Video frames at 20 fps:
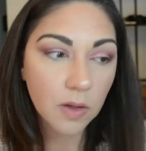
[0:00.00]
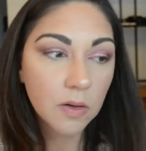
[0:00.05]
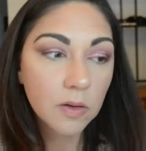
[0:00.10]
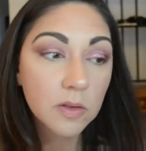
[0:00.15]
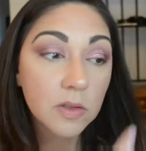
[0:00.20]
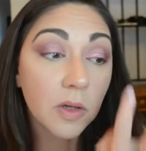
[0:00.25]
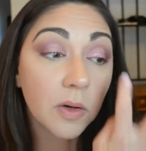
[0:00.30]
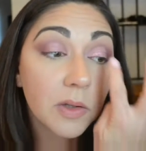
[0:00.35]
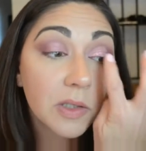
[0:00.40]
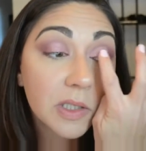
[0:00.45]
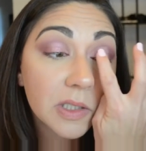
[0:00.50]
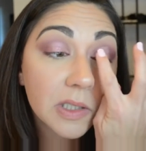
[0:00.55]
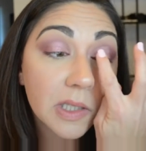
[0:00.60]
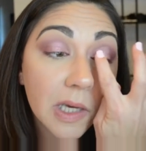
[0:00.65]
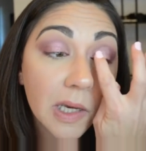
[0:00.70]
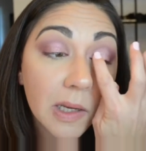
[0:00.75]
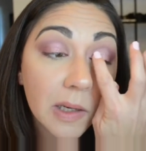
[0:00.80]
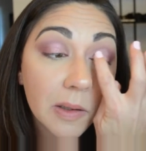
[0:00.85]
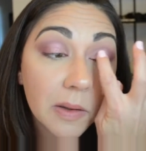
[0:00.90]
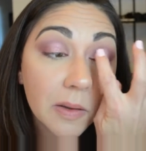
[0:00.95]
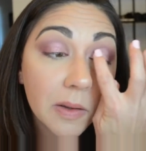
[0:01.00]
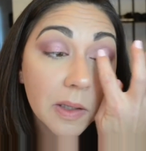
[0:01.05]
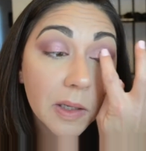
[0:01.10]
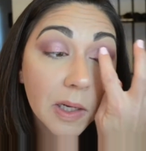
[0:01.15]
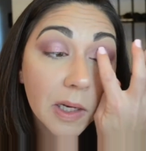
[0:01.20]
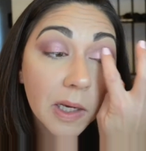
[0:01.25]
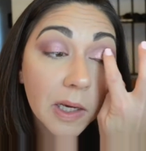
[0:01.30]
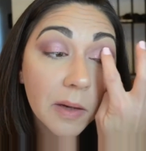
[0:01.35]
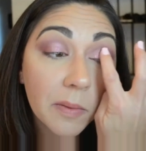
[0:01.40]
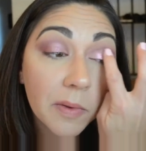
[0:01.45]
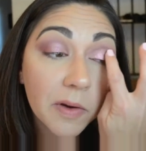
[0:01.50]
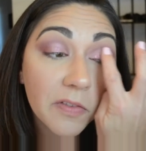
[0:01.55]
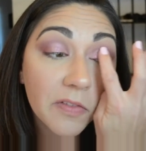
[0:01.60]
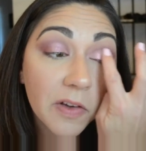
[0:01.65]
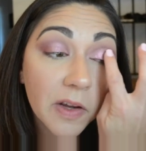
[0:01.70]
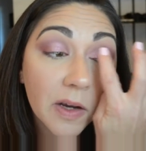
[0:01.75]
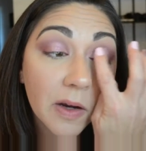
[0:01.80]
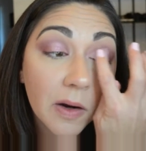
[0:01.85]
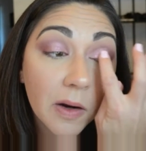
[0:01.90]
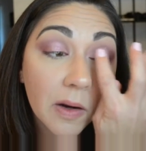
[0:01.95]
So just again, getting on my
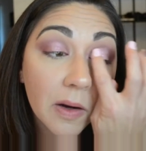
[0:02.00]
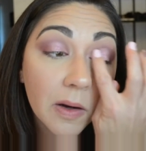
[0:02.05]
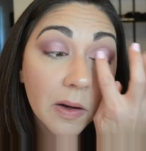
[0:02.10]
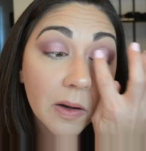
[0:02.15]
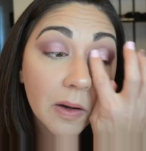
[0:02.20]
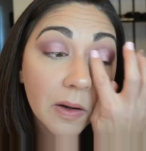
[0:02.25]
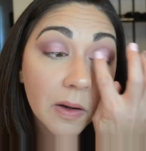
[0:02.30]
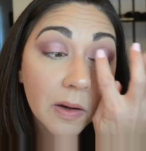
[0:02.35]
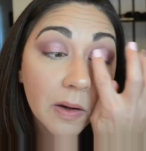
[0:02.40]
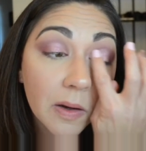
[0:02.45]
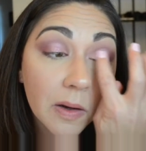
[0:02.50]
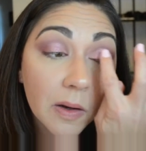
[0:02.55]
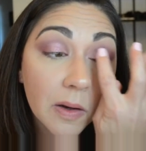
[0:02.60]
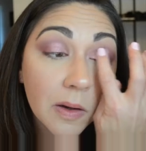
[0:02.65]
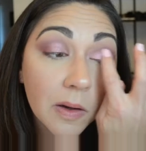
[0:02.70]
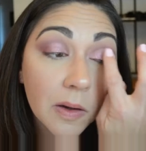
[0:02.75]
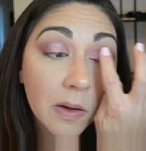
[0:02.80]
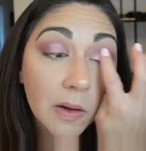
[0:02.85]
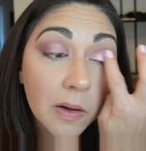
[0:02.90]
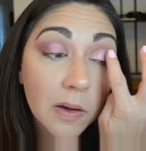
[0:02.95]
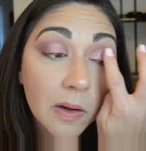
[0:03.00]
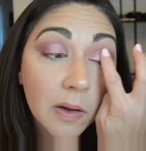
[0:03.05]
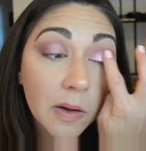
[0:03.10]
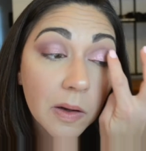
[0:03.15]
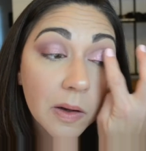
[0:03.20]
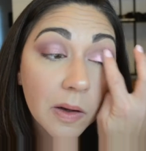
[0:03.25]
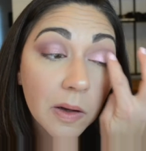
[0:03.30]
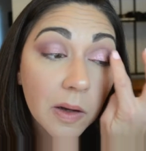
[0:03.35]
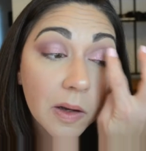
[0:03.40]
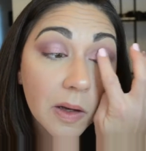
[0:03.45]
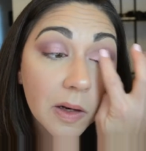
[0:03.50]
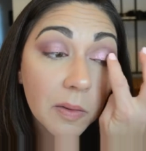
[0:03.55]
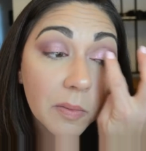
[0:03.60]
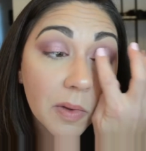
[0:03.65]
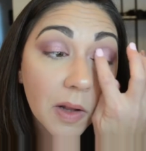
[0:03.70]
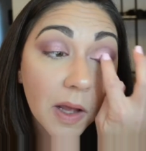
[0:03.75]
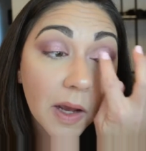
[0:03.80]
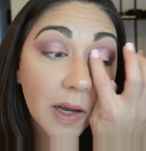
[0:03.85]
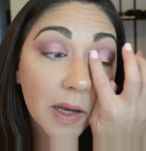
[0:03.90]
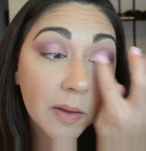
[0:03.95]
finger and
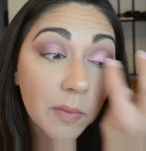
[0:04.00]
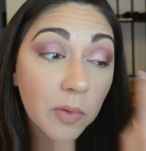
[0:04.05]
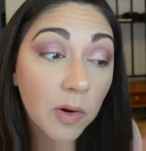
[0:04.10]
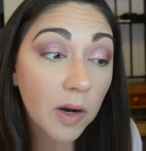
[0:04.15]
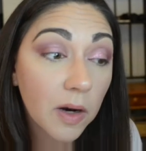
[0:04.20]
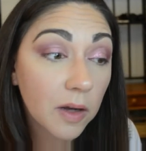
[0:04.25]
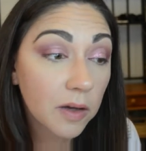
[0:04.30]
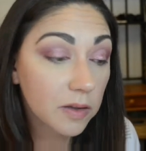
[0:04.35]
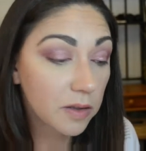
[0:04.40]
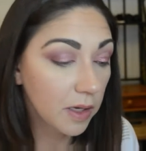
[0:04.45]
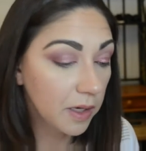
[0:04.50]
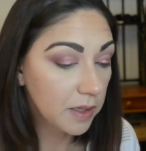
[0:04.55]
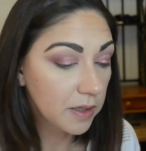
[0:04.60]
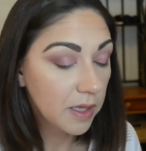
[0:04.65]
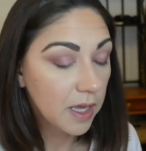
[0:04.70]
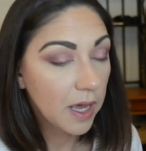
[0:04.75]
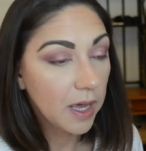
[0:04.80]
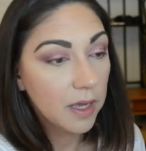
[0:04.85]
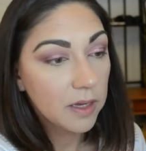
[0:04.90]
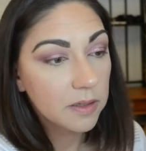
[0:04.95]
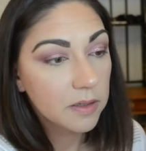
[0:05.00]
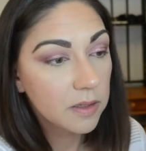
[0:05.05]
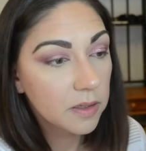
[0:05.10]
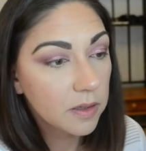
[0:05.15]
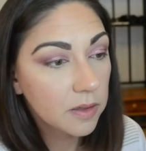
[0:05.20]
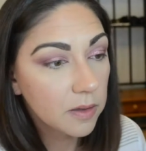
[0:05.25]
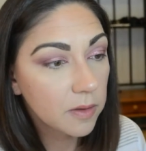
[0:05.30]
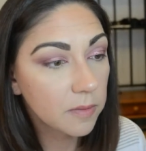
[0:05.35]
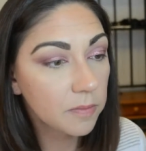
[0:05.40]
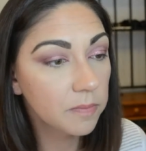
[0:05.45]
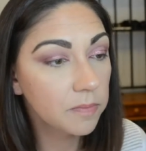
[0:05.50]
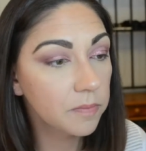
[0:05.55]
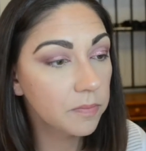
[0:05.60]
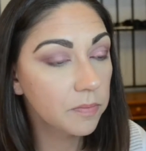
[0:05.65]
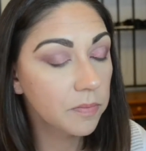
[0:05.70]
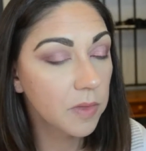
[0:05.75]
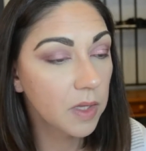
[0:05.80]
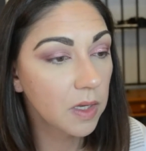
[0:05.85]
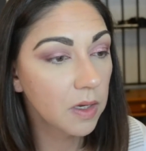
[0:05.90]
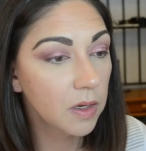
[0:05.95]
applying the product like that.
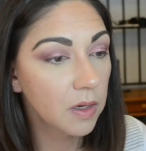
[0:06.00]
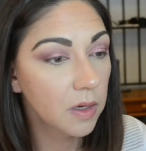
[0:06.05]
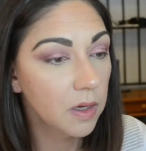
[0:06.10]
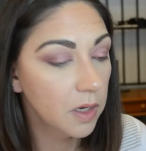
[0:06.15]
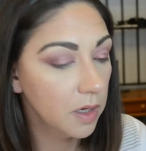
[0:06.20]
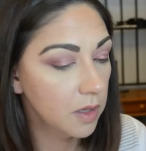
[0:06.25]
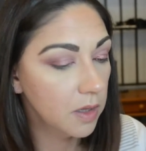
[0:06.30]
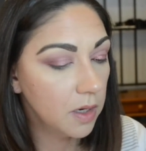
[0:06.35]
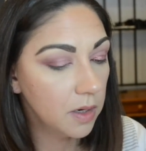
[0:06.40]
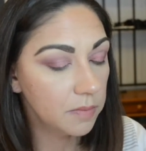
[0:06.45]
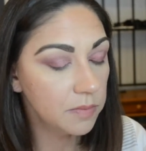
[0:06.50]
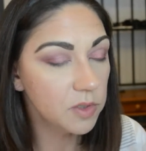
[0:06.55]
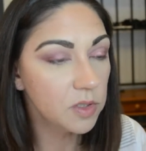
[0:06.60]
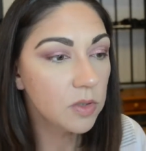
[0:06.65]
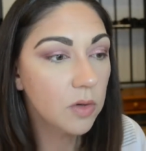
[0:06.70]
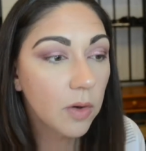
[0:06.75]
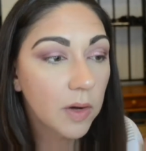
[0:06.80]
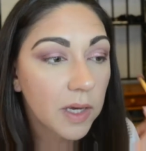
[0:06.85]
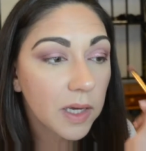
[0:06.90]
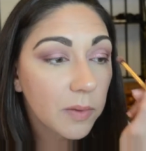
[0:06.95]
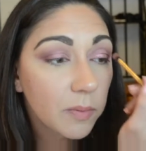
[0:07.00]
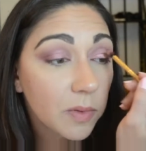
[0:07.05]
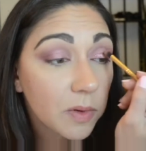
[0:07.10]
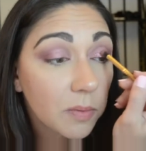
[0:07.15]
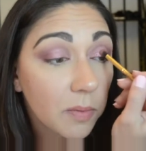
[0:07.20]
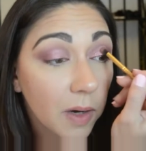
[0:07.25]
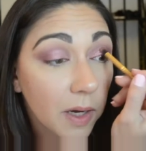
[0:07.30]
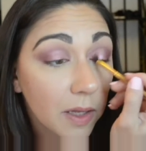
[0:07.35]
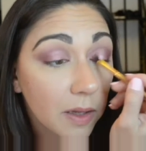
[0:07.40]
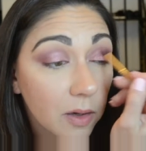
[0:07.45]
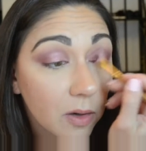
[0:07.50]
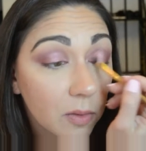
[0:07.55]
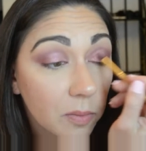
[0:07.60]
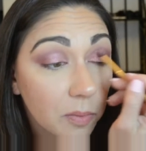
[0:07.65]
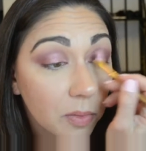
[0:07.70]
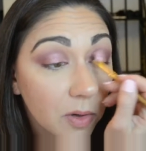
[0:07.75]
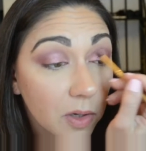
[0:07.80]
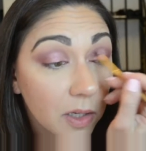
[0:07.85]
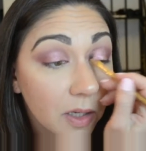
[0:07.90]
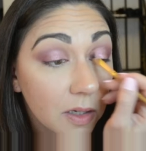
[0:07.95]
And then I'm just going in with my little
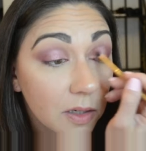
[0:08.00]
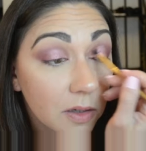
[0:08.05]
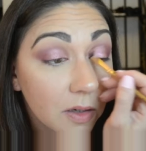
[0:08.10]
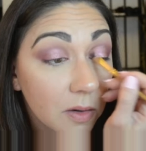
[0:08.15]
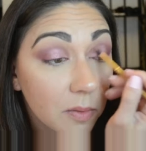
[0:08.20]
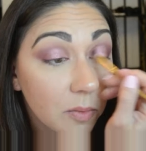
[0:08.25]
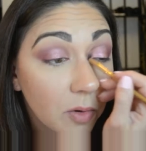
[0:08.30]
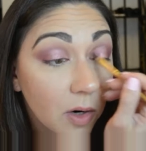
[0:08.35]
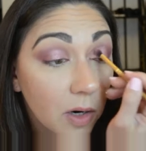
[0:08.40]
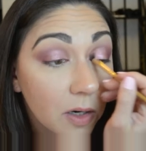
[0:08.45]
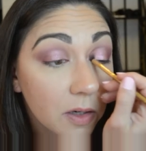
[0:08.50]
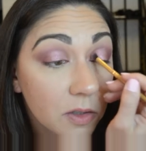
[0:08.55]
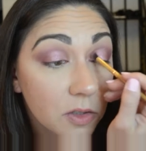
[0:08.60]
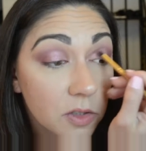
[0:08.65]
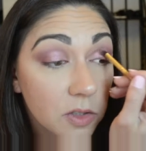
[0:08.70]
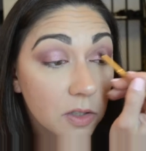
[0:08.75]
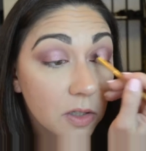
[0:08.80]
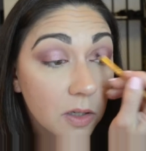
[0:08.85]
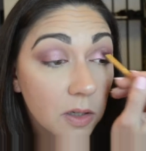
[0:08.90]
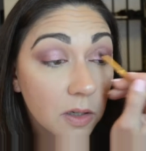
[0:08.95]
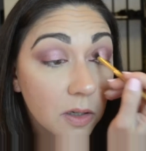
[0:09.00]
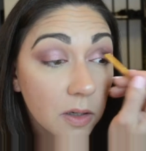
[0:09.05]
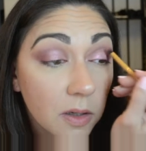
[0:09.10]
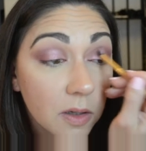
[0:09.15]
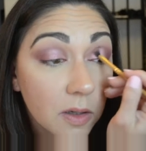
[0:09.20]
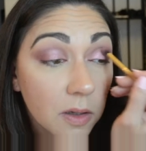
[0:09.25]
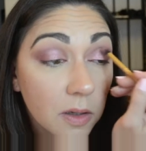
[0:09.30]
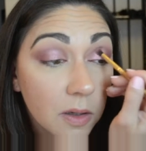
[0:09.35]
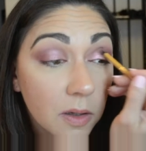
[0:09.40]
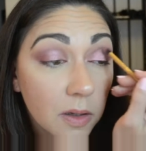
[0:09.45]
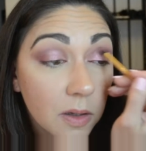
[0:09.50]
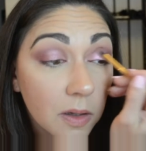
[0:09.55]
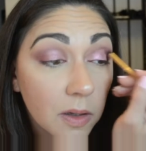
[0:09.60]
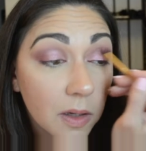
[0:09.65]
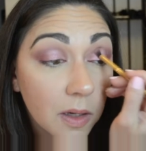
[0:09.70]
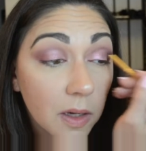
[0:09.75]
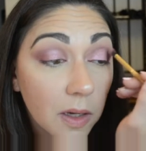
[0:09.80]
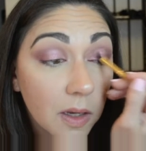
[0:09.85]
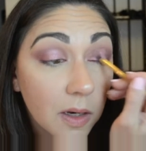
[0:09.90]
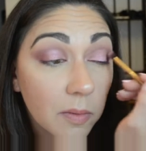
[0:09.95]
blender brush
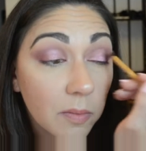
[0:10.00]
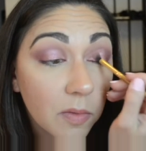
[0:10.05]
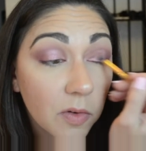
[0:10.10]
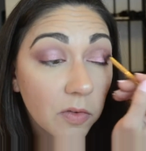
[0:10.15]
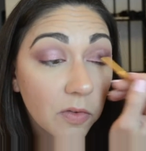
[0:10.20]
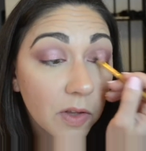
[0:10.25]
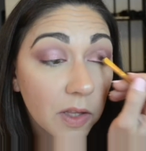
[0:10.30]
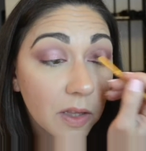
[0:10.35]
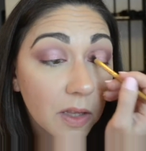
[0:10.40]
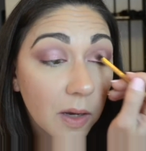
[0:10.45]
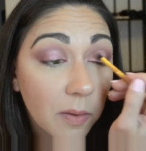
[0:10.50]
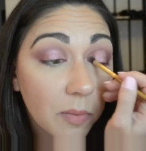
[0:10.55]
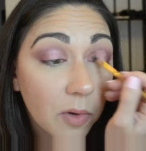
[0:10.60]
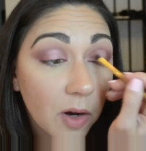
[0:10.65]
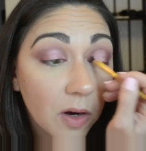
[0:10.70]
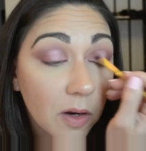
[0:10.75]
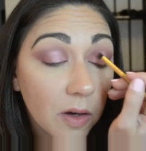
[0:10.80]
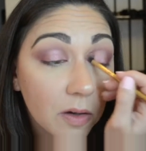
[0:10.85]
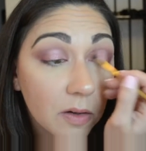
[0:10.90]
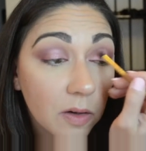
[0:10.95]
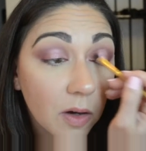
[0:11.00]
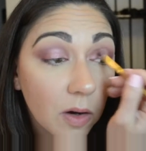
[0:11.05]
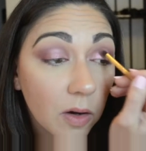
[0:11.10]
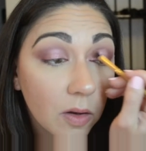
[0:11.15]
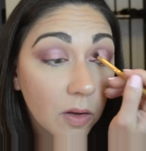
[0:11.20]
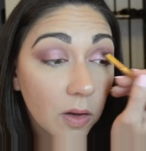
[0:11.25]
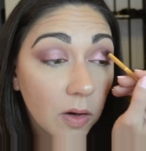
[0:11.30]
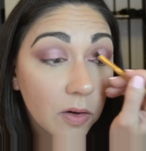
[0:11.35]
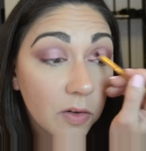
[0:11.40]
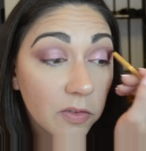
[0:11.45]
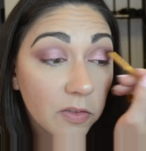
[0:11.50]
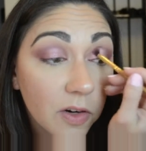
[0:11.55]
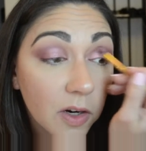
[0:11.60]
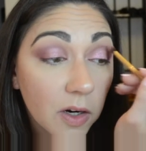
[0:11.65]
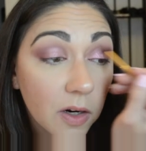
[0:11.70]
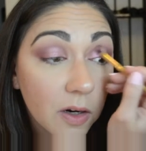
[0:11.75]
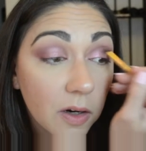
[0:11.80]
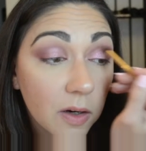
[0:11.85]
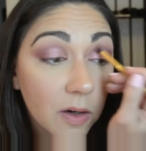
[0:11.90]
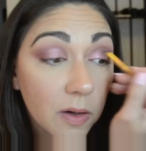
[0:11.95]
and moving that product all
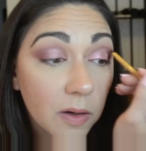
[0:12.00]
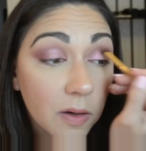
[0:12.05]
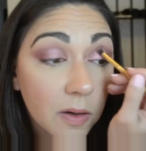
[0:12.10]
over.